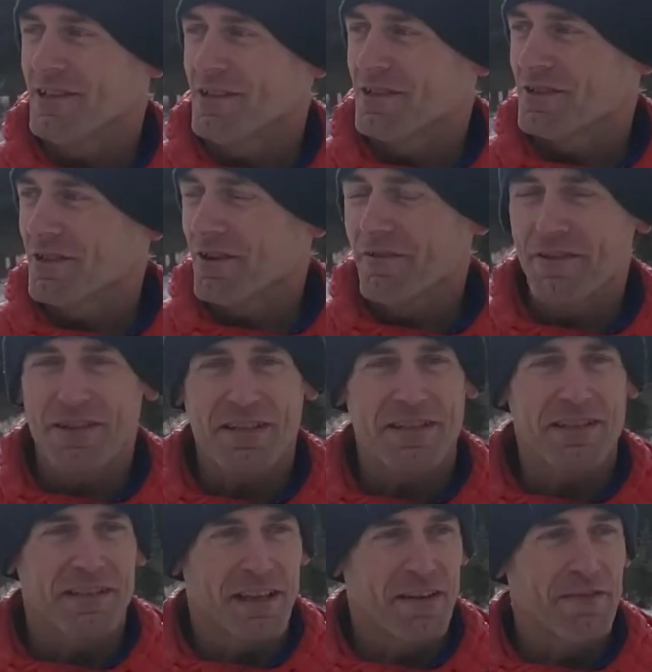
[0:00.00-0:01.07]
So if
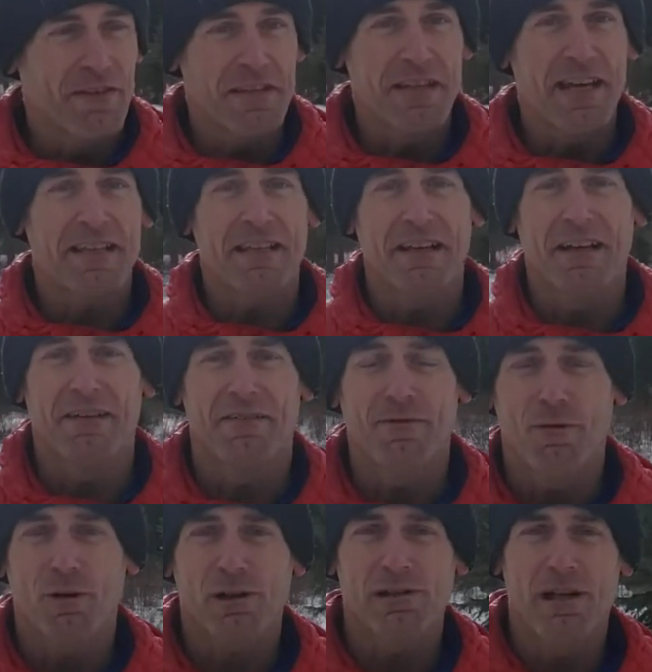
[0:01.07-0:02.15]
you take the
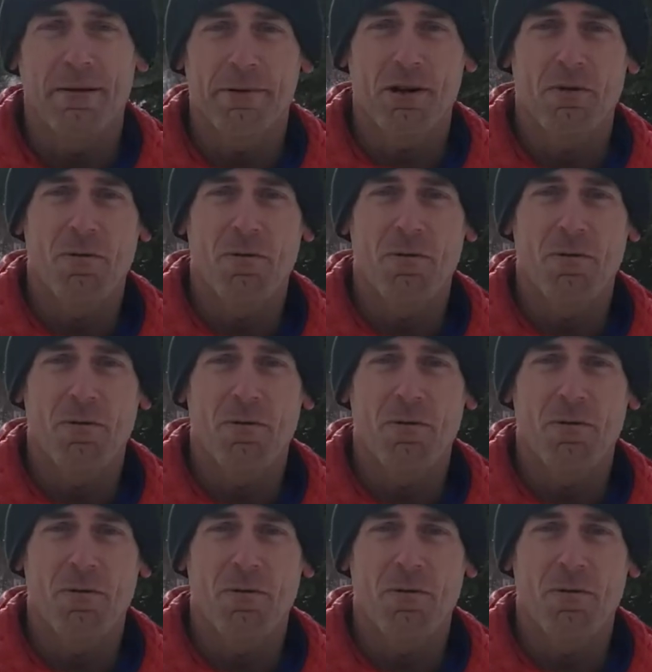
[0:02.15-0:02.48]
4-kilometer